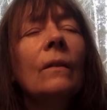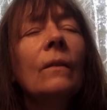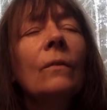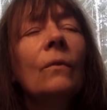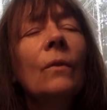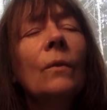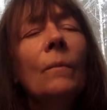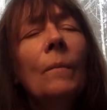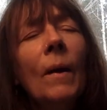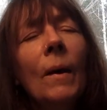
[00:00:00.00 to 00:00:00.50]

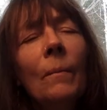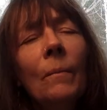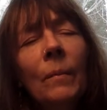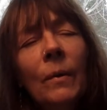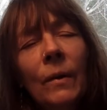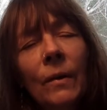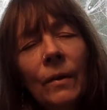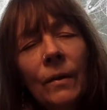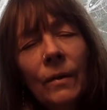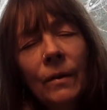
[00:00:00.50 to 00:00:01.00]

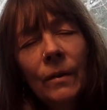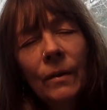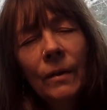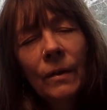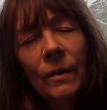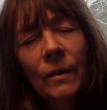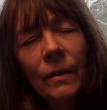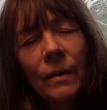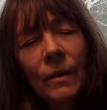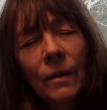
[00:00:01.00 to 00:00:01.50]
remember,
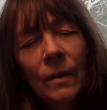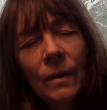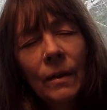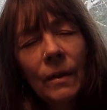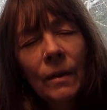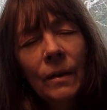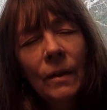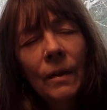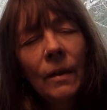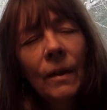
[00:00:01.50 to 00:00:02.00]

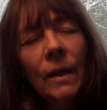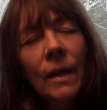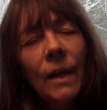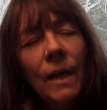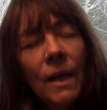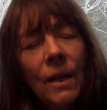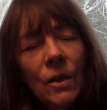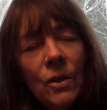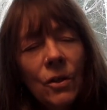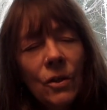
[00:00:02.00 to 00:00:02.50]

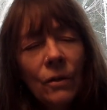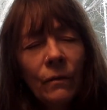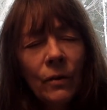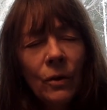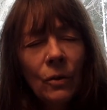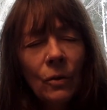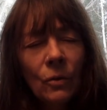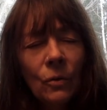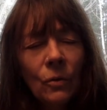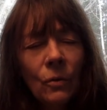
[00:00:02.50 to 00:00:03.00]
each of
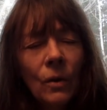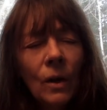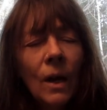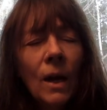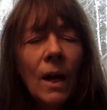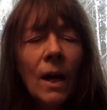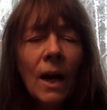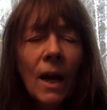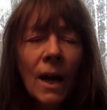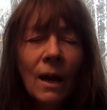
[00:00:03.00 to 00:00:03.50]
you
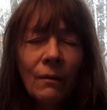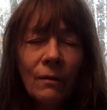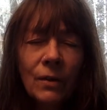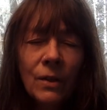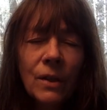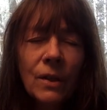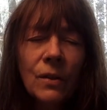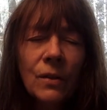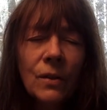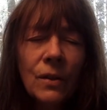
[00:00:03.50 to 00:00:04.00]
have
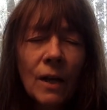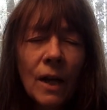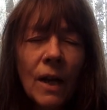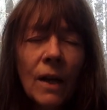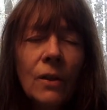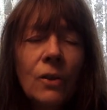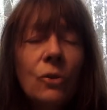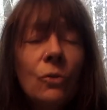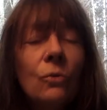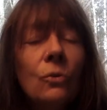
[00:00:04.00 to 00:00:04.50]
it
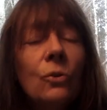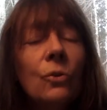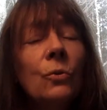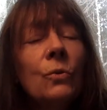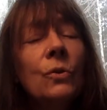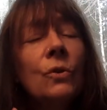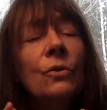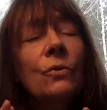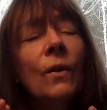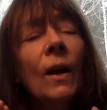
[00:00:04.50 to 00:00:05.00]
inside you to
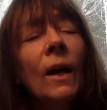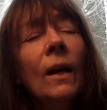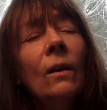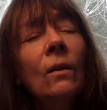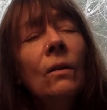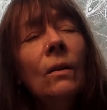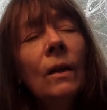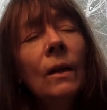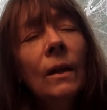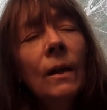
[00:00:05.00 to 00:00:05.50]

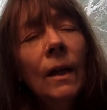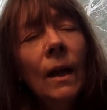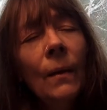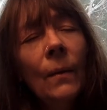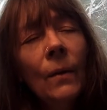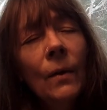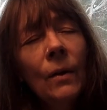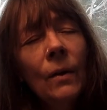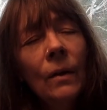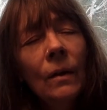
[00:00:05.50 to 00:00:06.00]
strangle
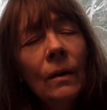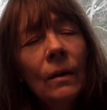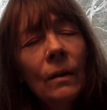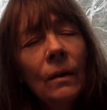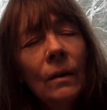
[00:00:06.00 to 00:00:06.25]
another